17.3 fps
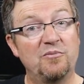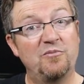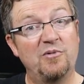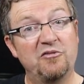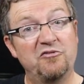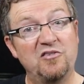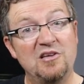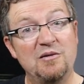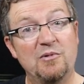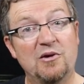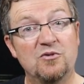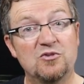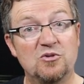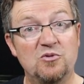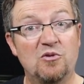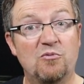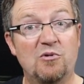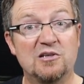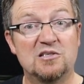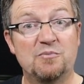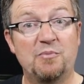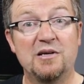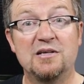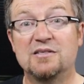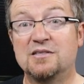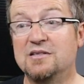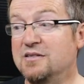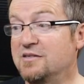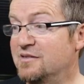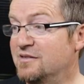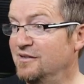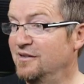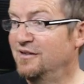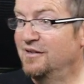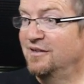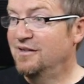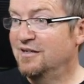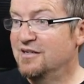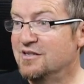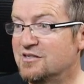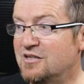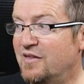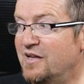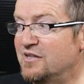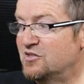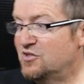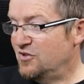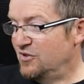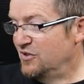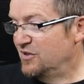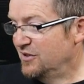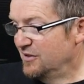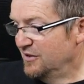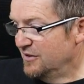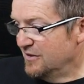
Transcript: my females are in the right spaces, so that's good.